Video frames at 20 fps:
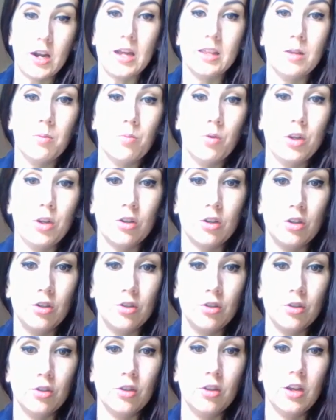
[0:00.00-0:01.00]
And then what you're going
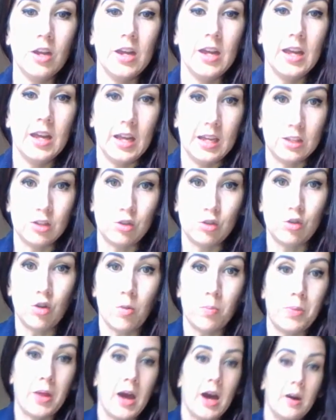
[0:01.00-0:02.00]
to do is just
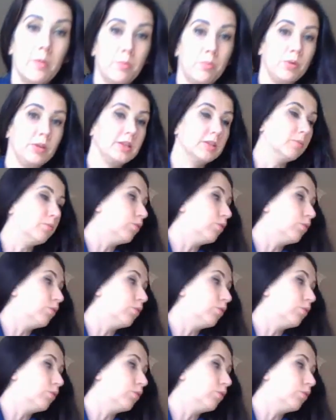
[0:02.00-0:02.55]
top that up with some